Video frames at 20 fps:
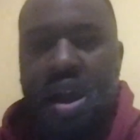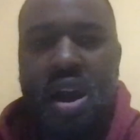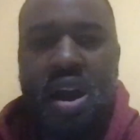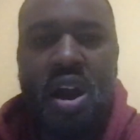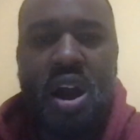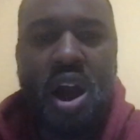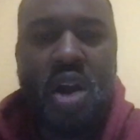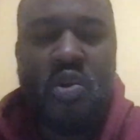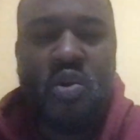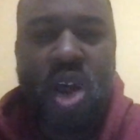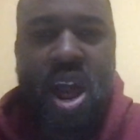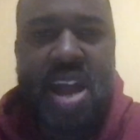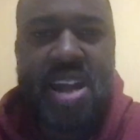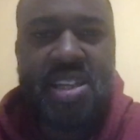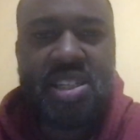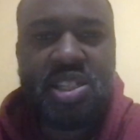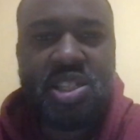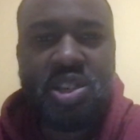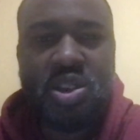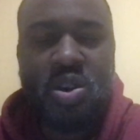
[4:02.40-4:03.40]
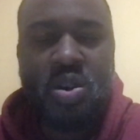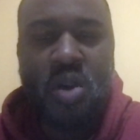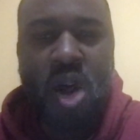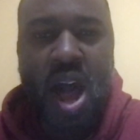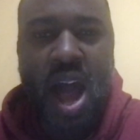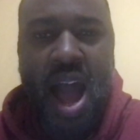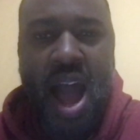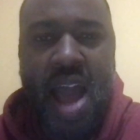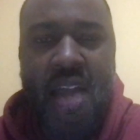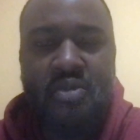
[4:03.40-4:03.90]
All right,
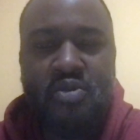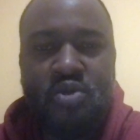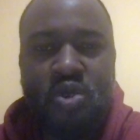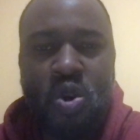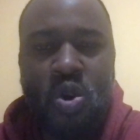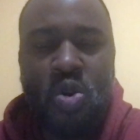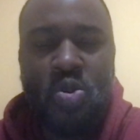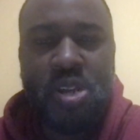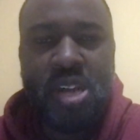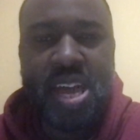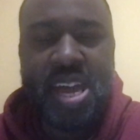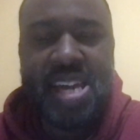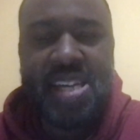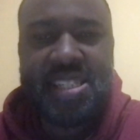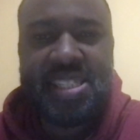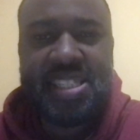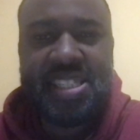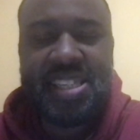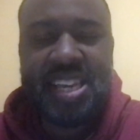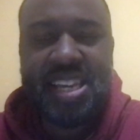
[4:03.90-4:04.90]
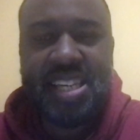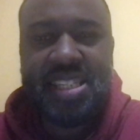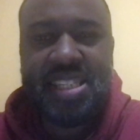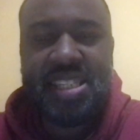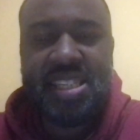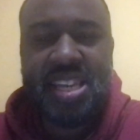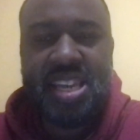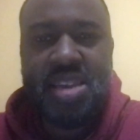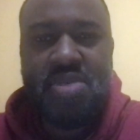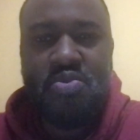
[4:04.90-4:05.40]
so I rolled a
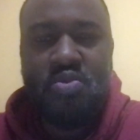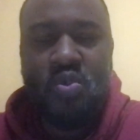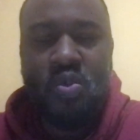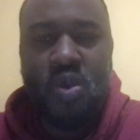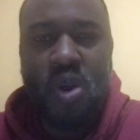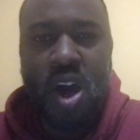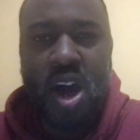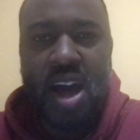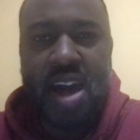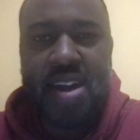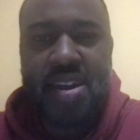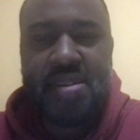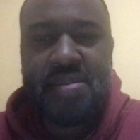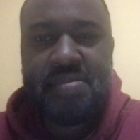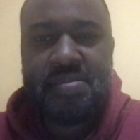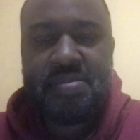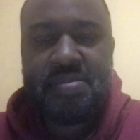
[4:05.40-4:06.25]
61.